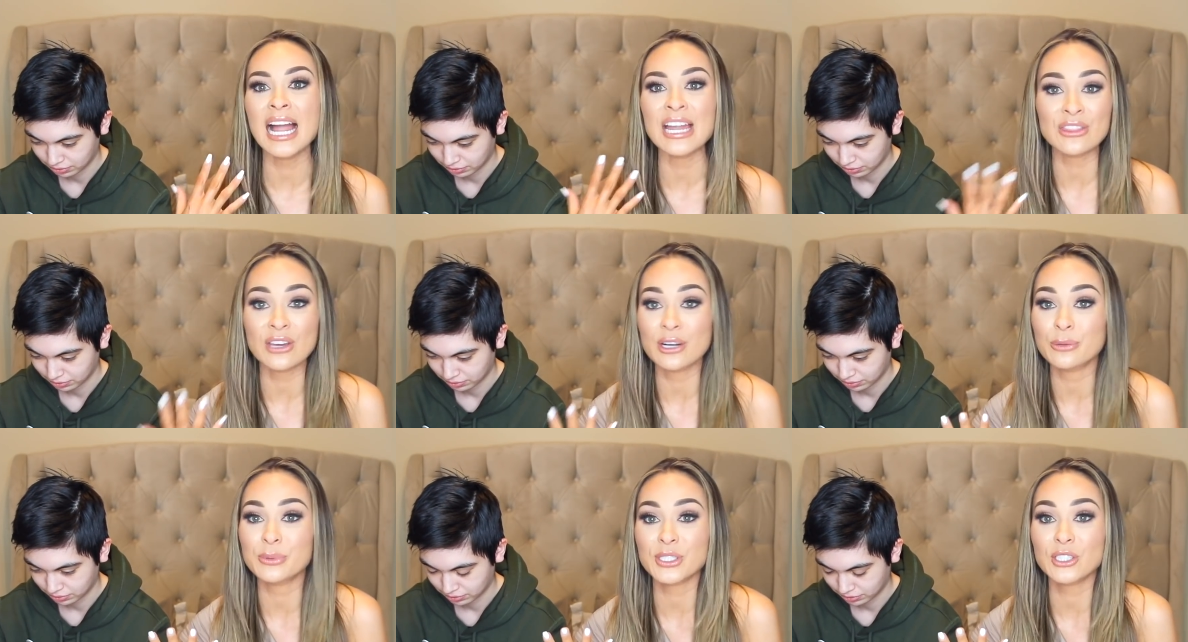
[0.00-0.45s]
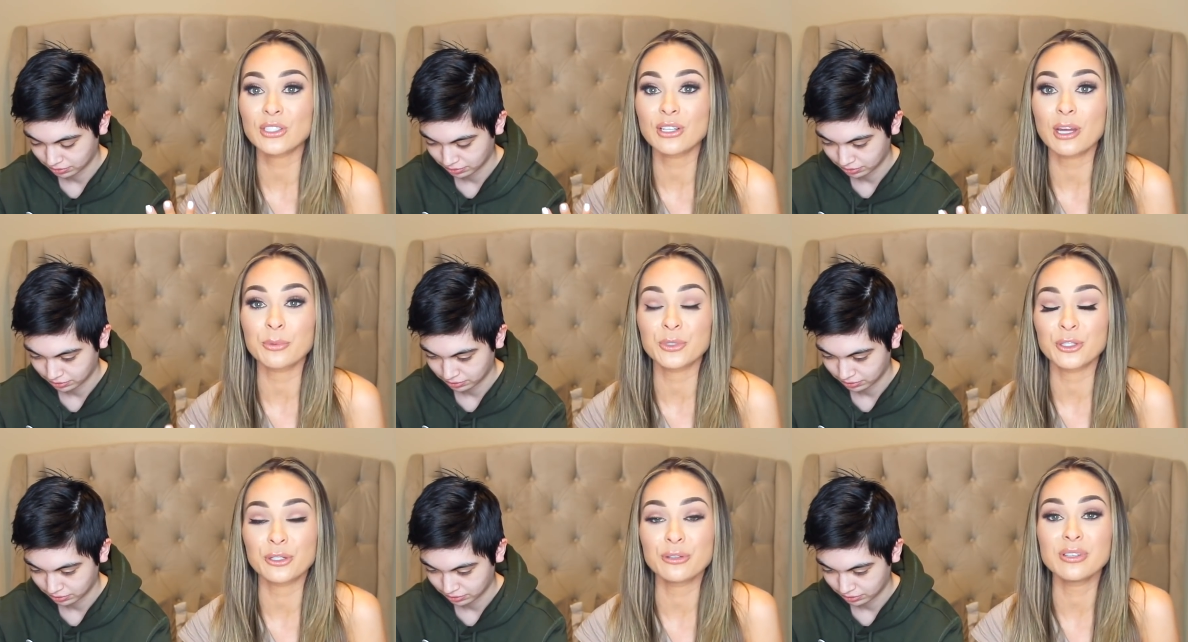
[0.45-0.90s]
Speaker 1: I thought it was a good
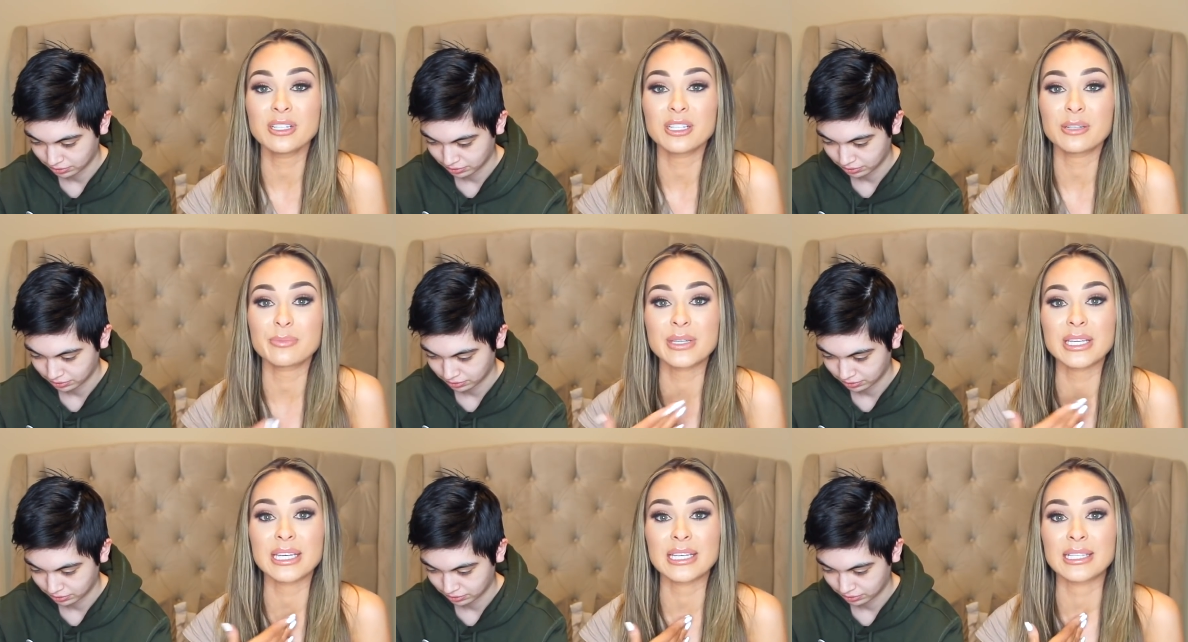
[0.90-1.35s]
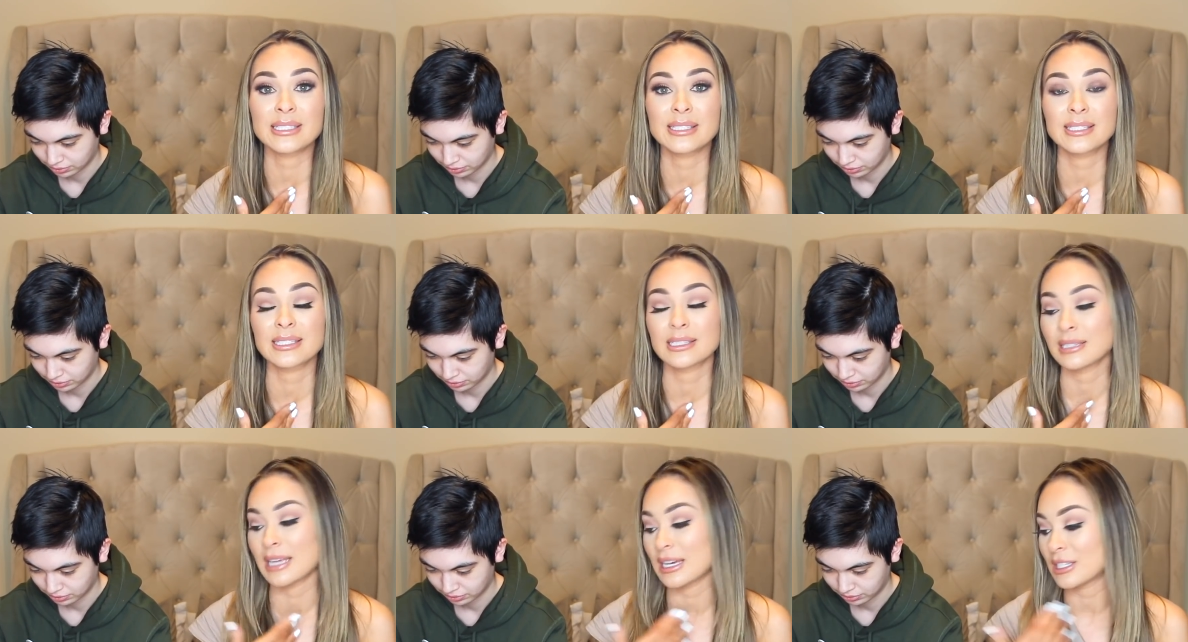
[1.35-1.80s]
opportunity
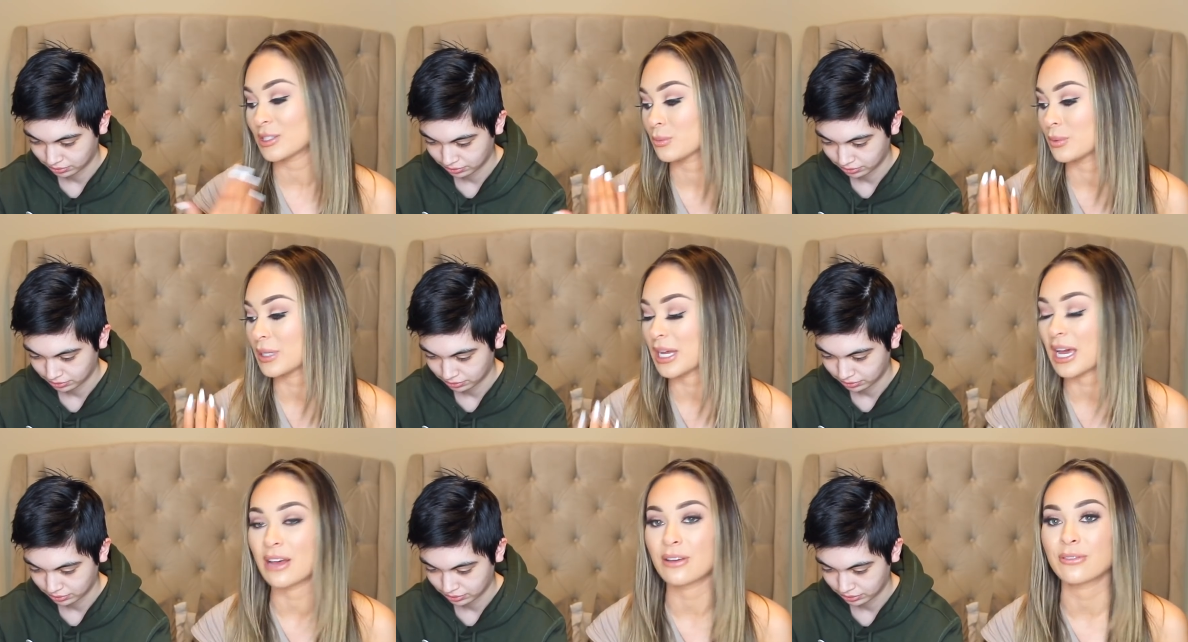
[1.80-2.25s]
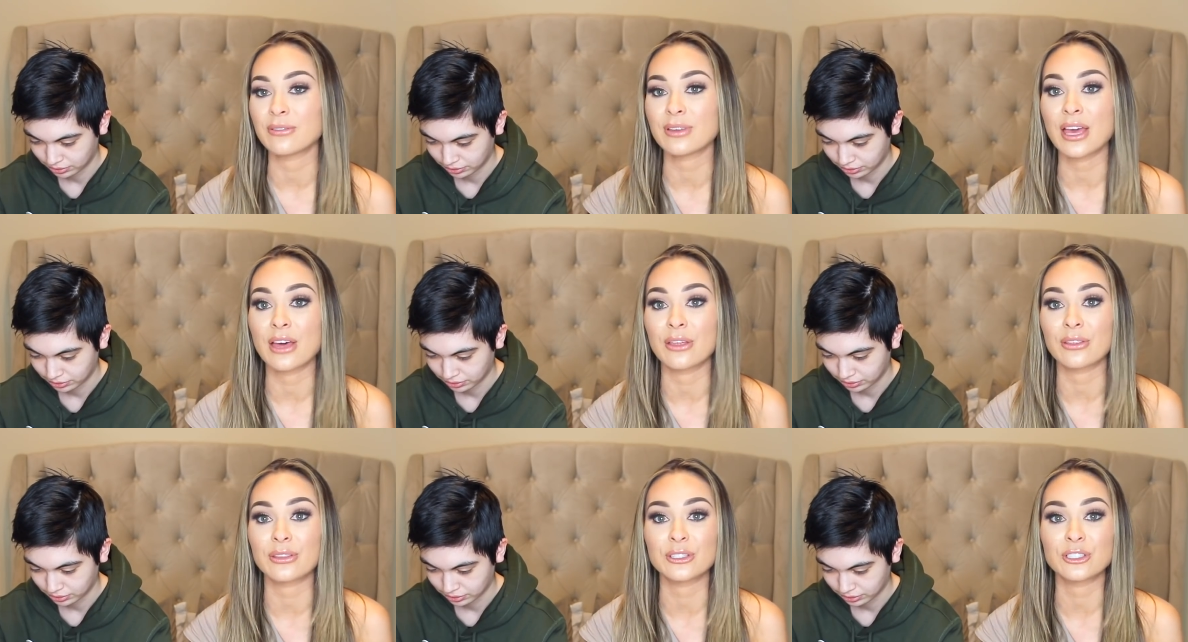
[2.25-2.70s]
because Lex would have
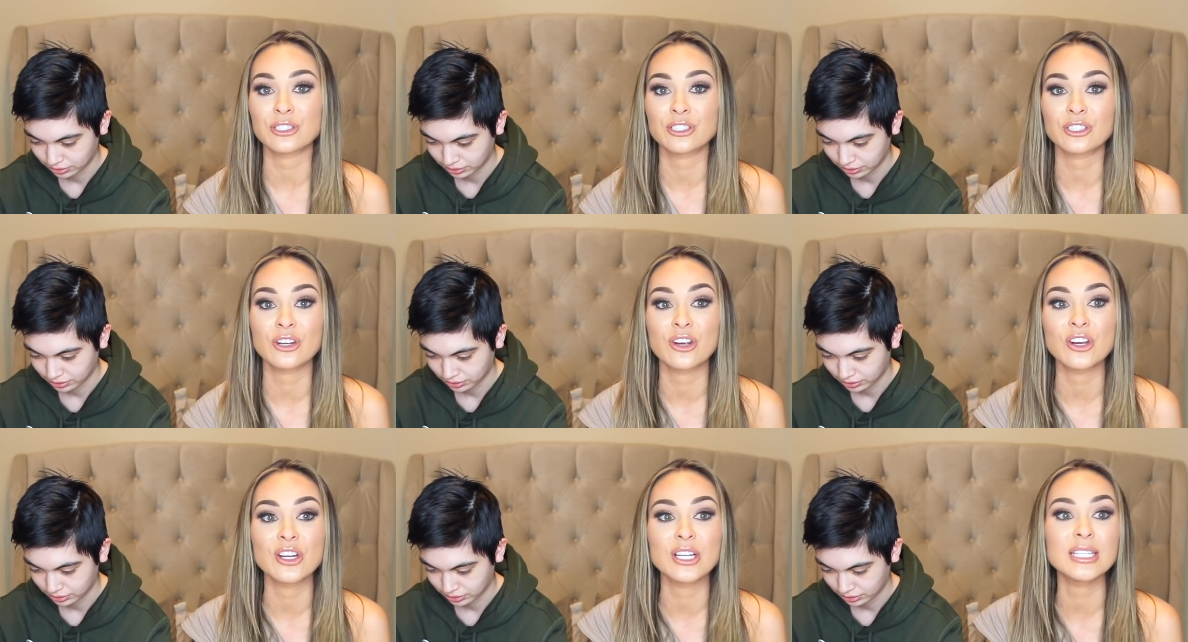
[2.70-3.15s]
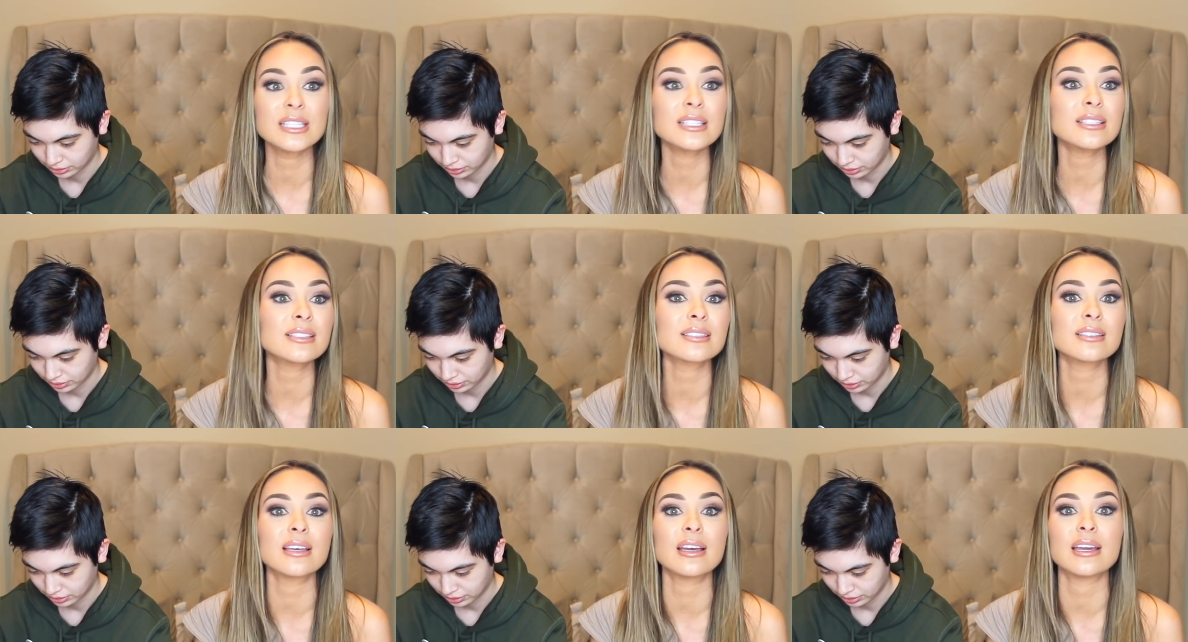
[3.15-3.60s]
health
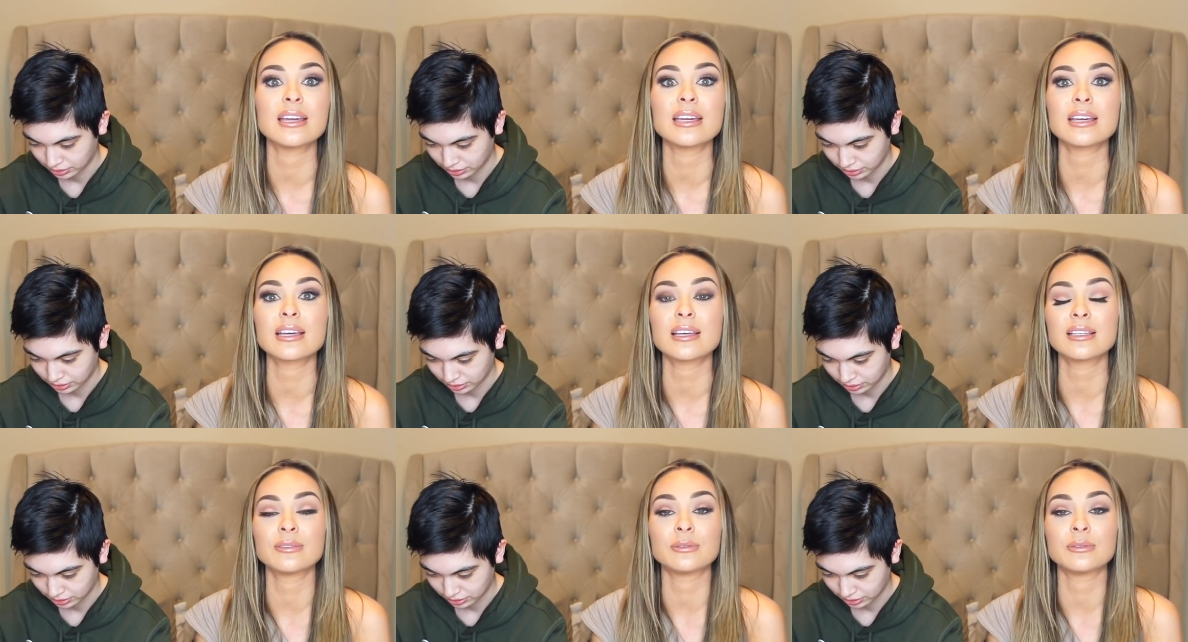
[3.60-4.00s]
insurance, like,